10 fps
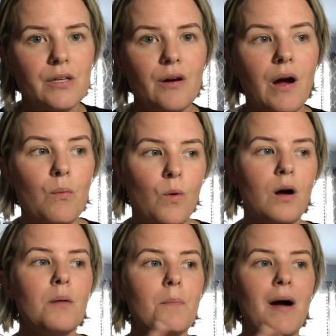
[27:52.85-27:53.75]
You know, I
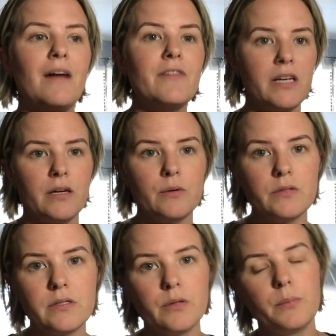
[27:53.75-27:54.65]
want my
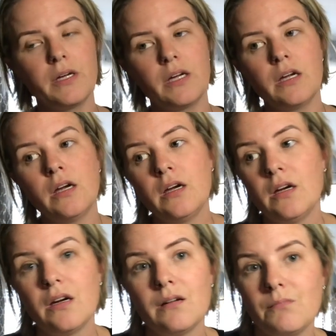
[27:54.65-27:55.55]
videos to be
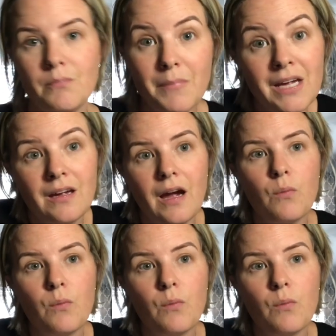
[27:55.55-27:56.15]
me.